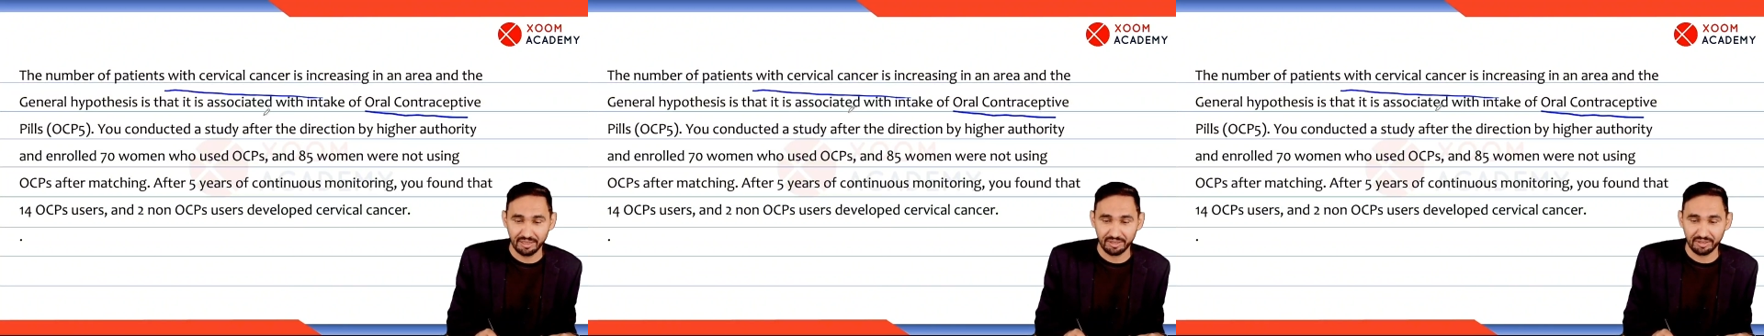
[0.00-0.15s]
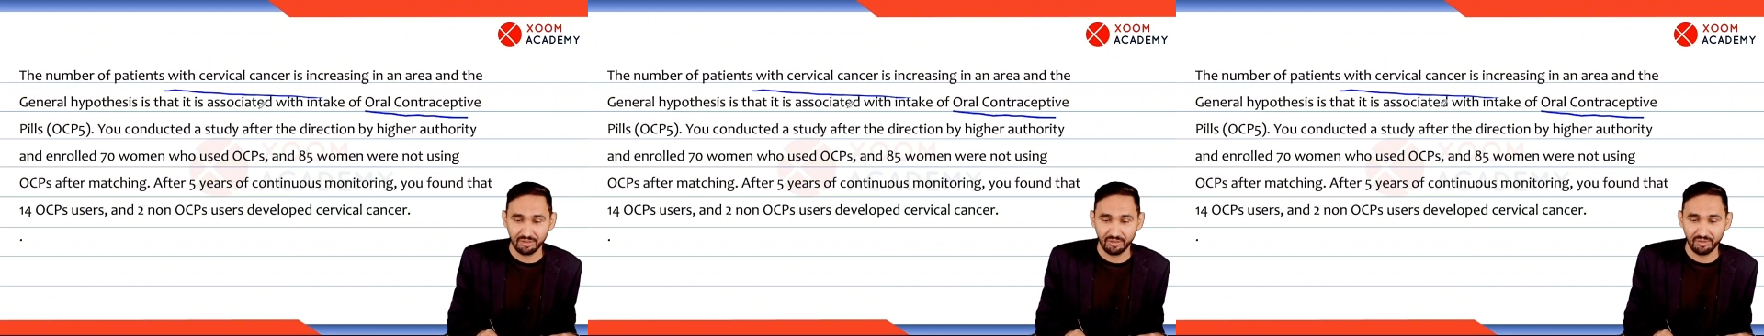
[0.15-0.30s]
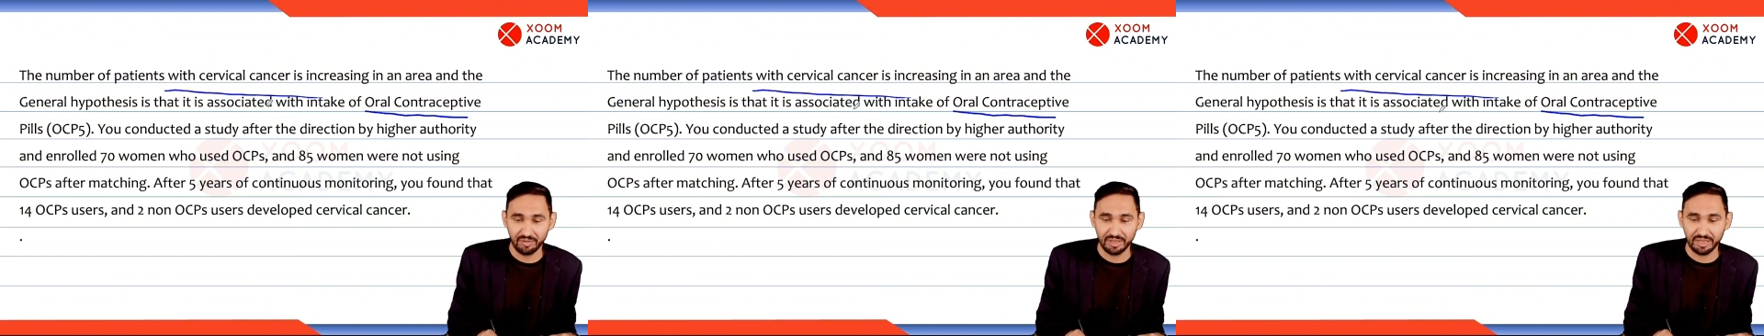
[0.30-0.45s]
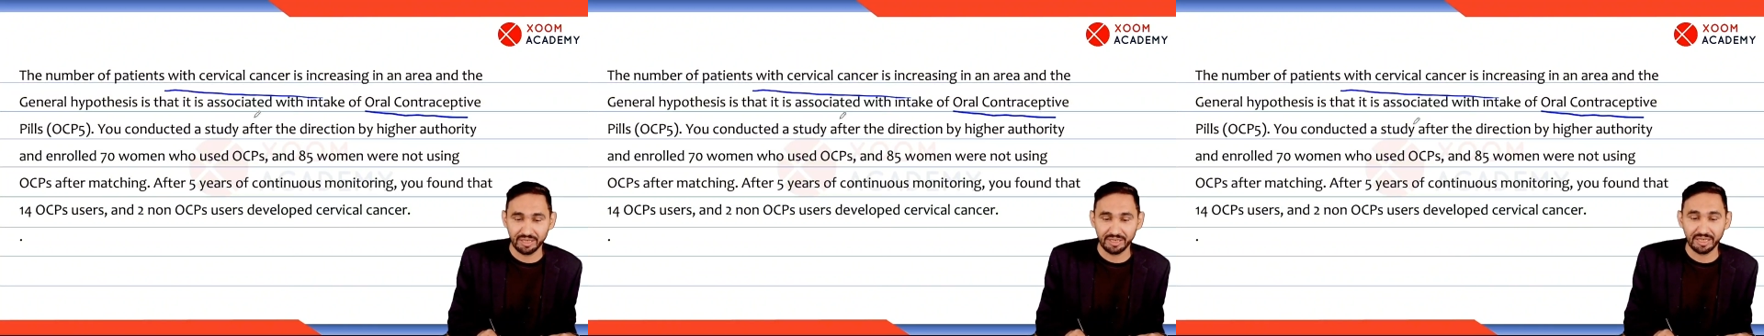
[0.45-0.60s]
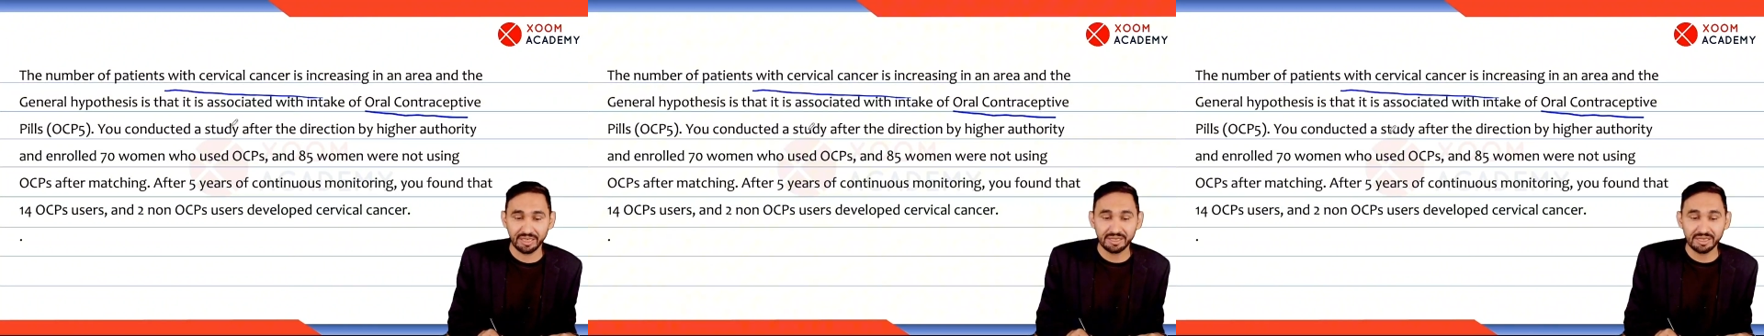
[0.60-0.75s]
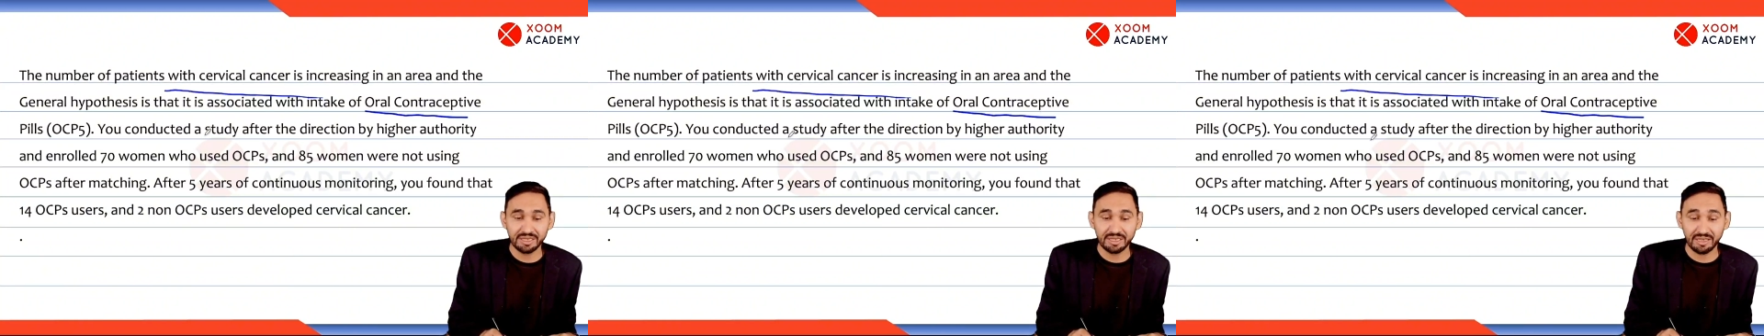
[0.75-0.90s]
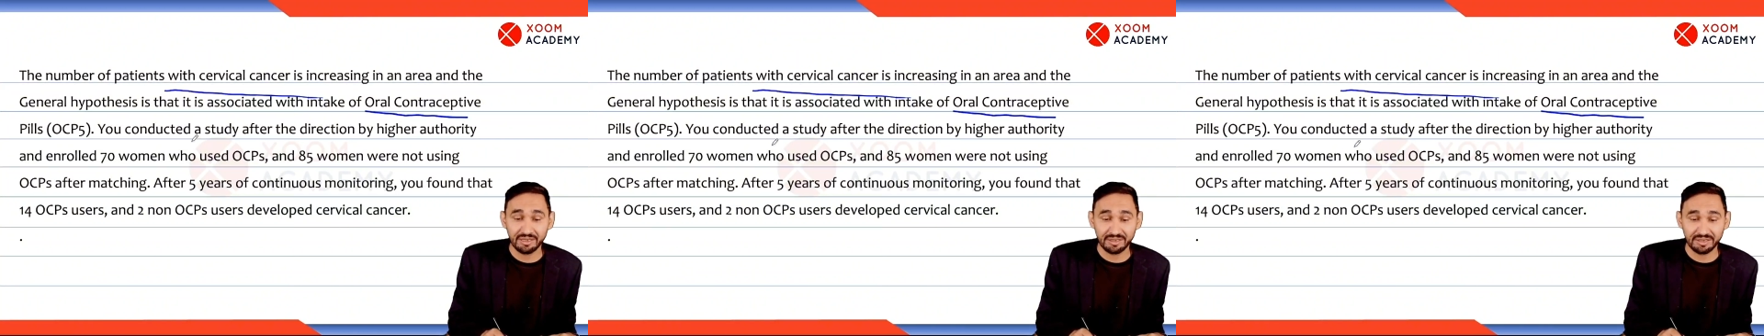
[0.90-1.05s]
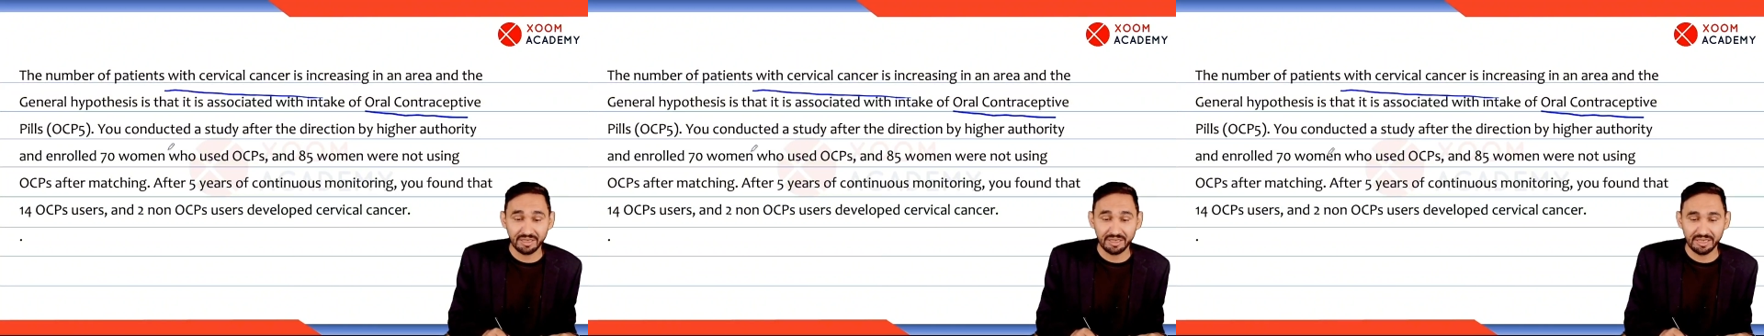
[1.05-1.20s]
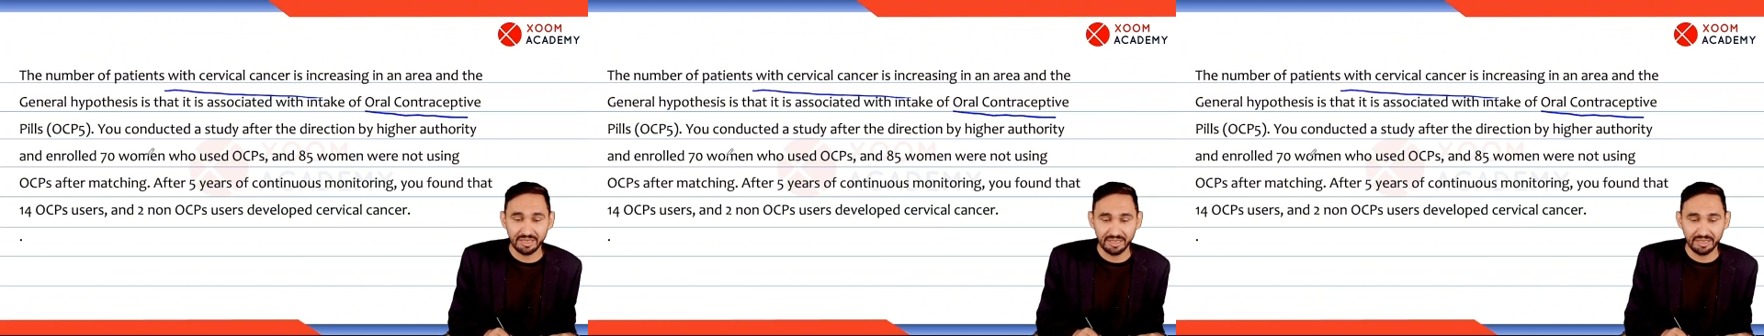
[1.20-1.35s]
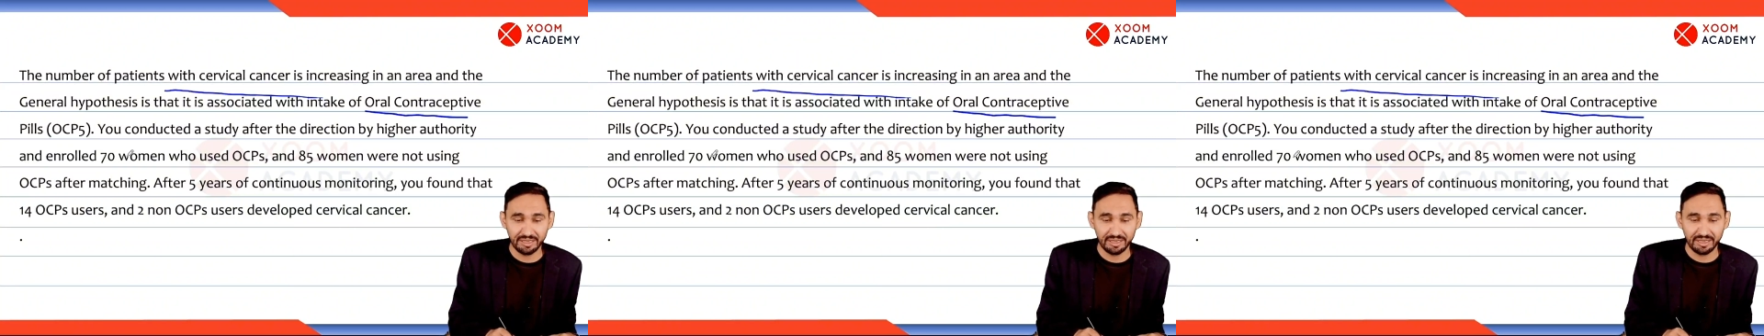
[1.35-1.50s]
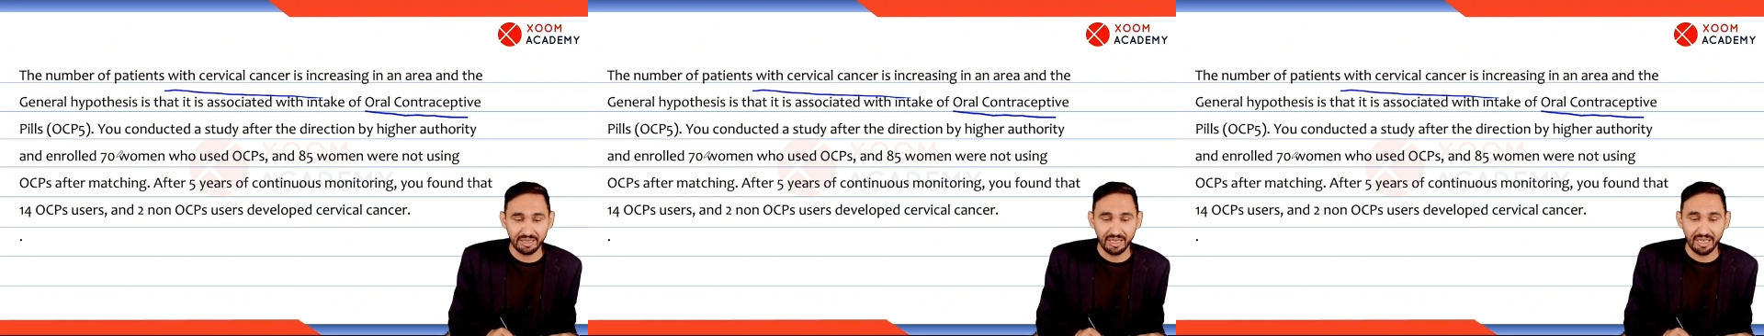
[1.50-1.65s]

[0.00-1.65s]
So we conducted a study